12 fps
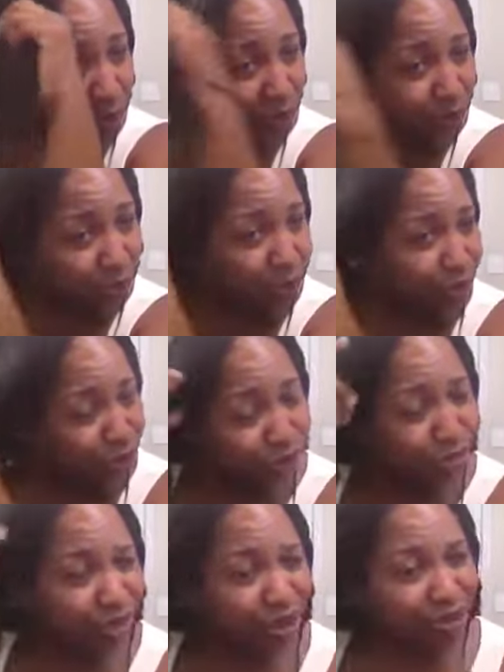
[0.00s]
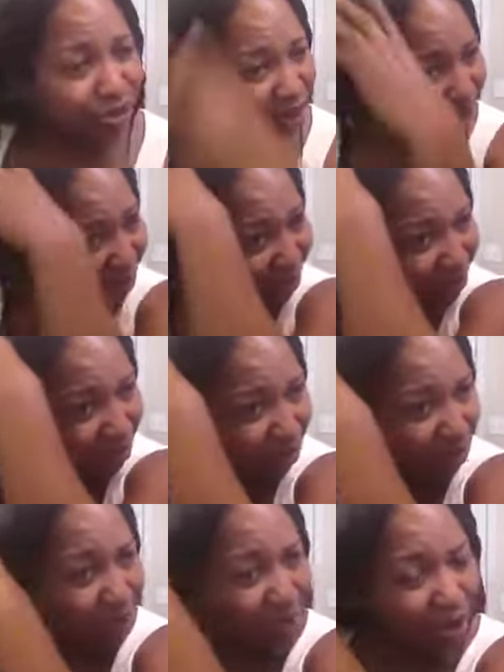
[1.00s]
during a stretch, when they
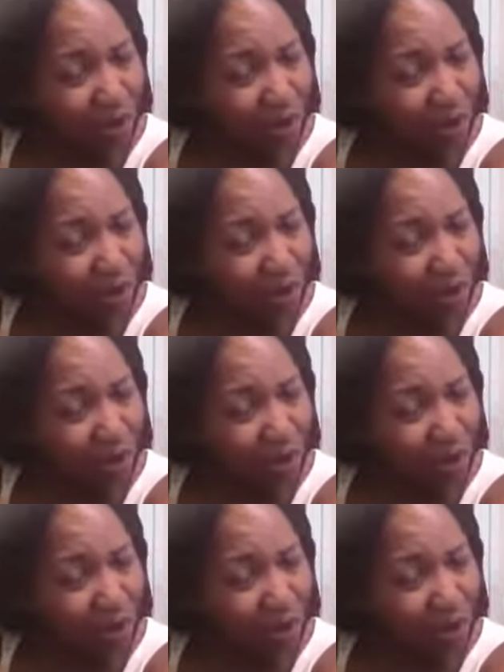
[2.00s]
see,